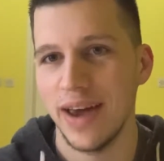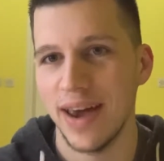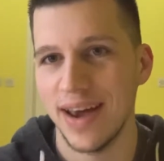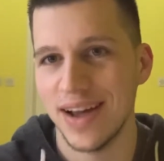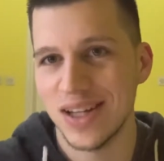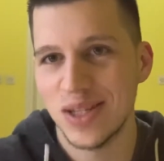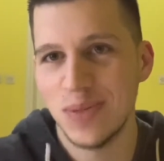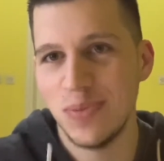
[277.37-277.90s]

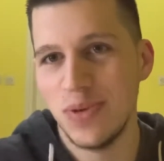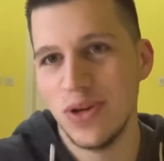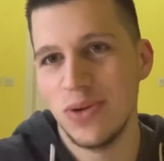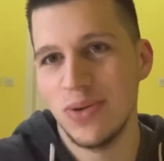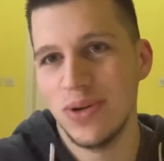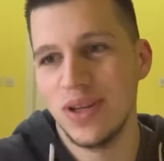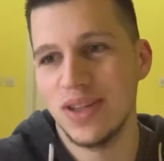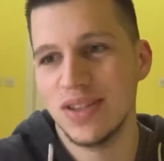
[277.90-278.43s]

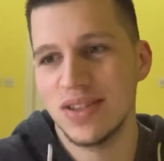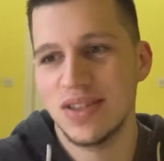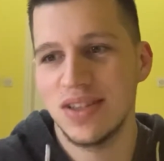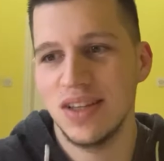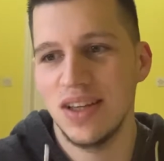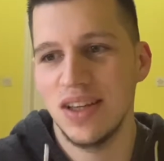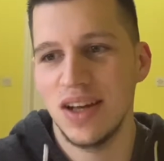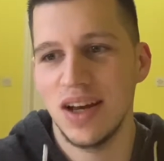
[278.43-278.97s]
experience
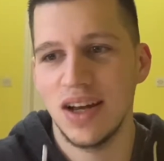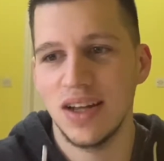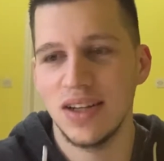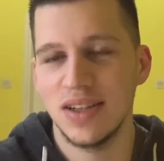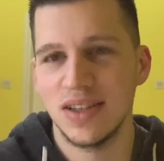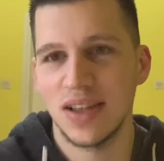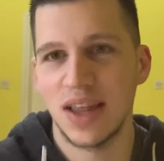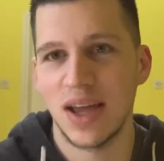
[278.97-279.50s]
it
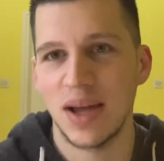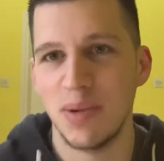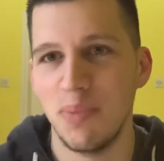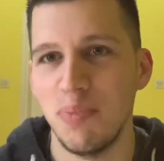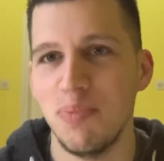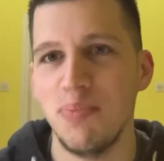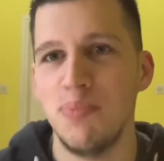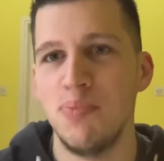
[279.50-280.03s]
and like
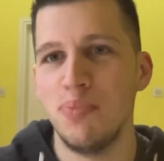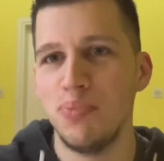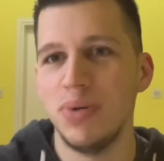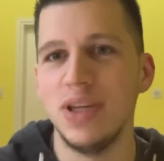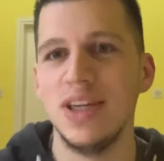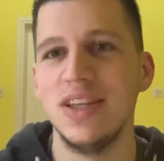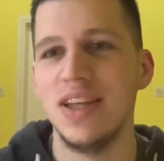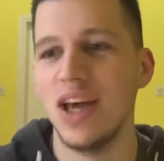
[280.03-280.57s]

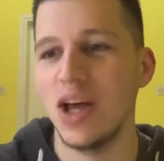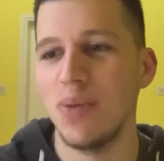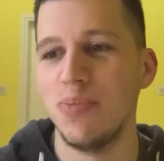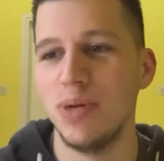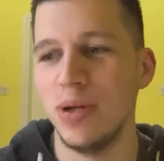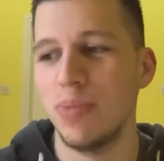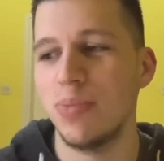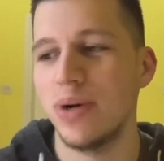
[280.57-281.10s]
be there,
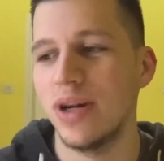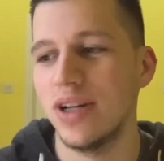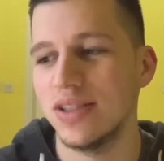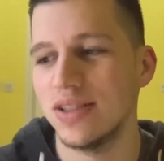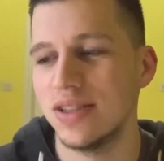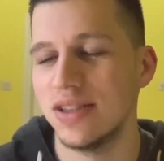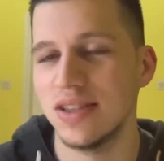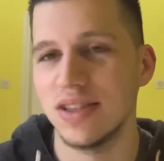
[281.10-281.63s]
be
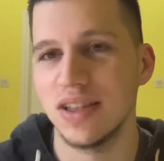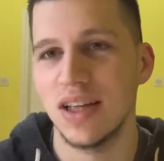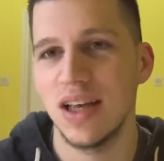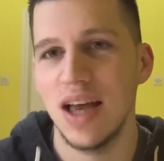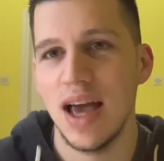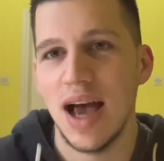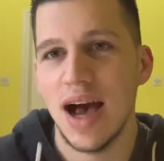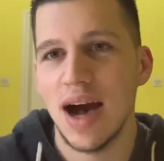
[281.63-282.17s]
present. And
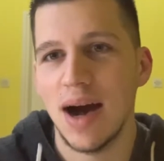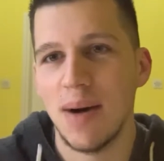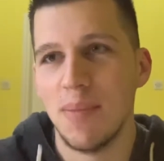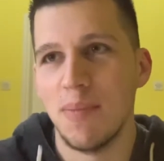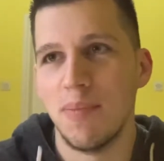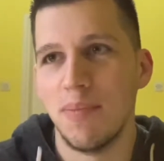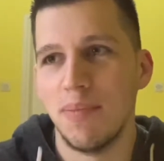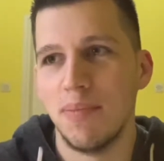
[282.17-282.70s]

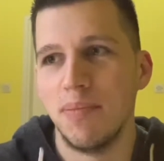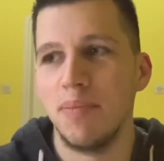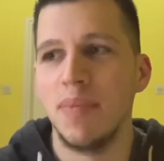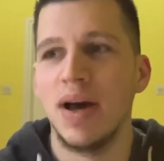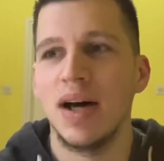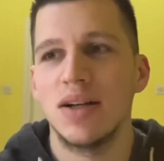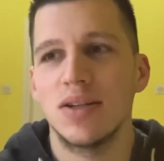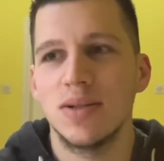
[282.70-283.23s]

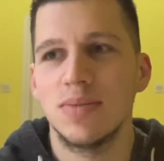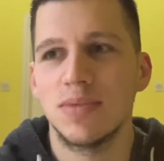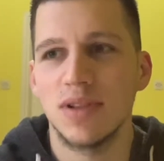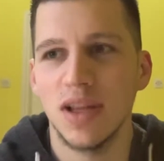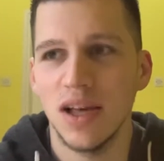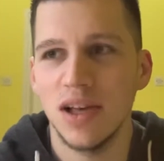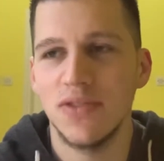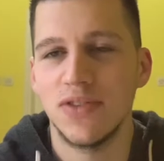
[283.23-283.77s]
Malcolm
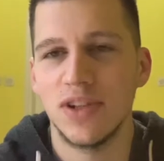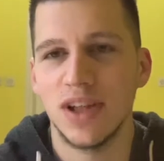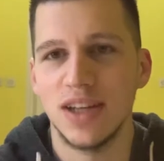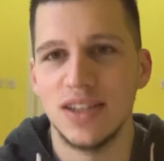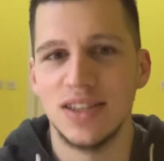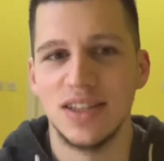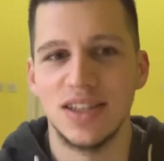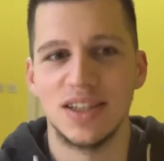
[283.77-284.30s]
Gladwell, I
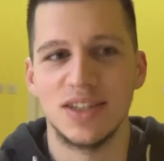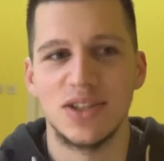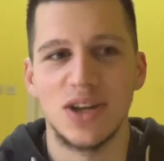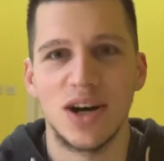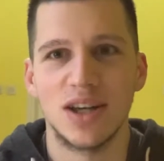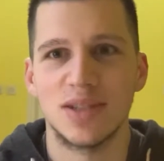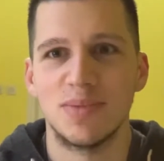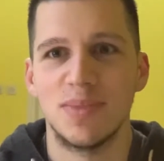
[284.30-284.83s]
think,
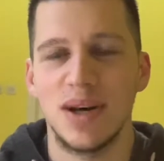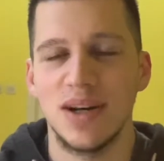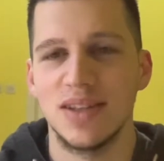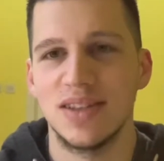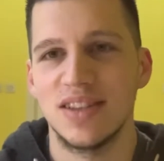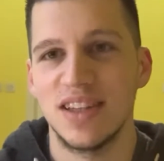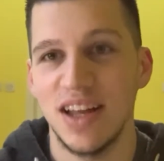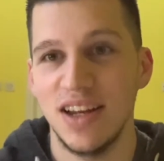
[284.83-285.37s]
talks
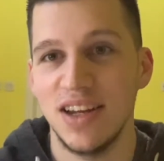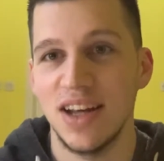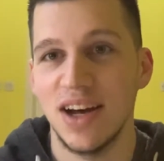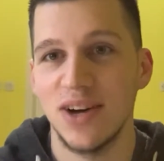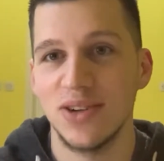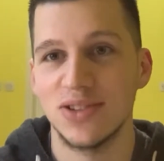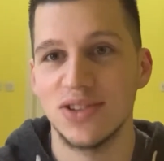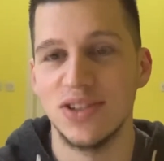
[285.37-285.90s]
about
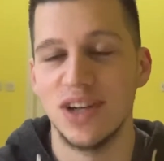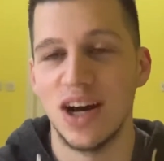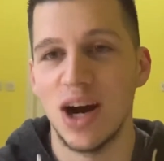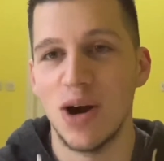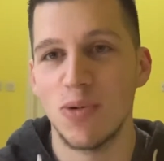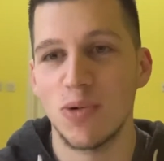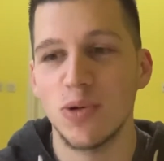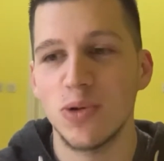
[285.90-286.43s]
10,000
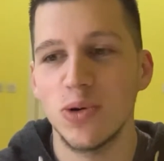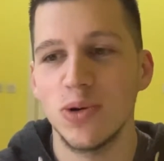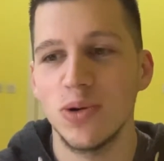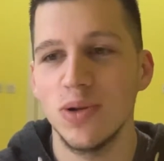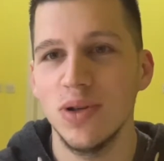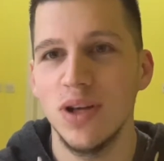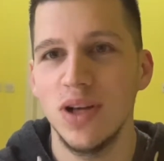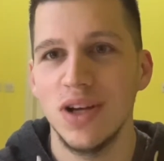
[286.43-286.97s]
hour
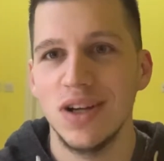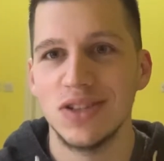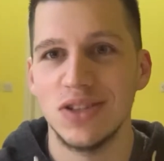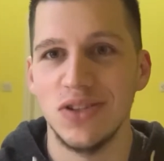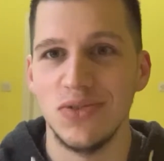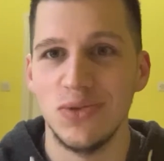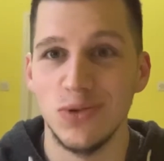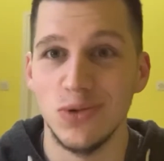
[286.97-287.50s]
rule.
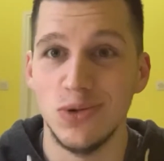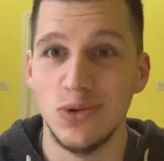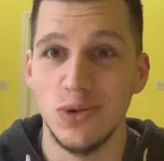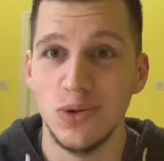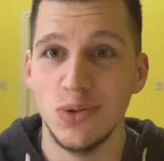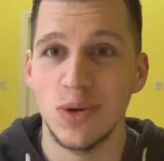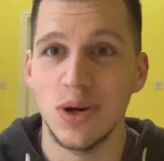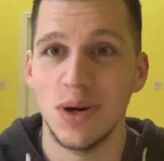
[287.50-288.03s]
So if you
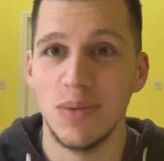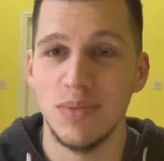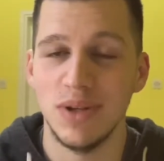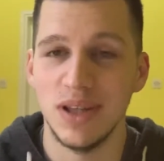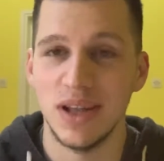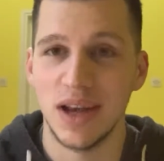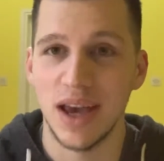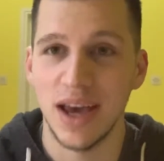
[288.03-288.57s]
do want to
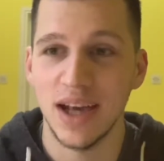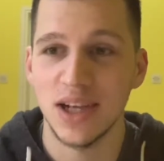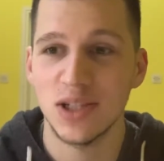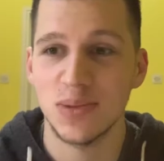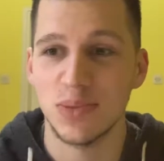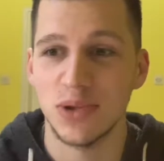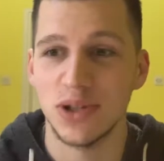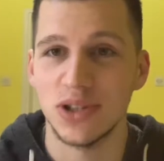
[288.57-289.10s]
be an
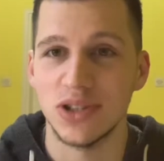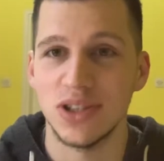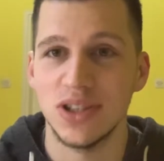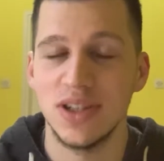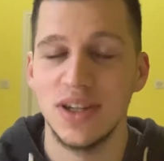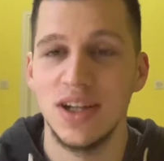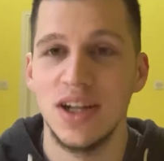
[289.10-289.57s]
expert,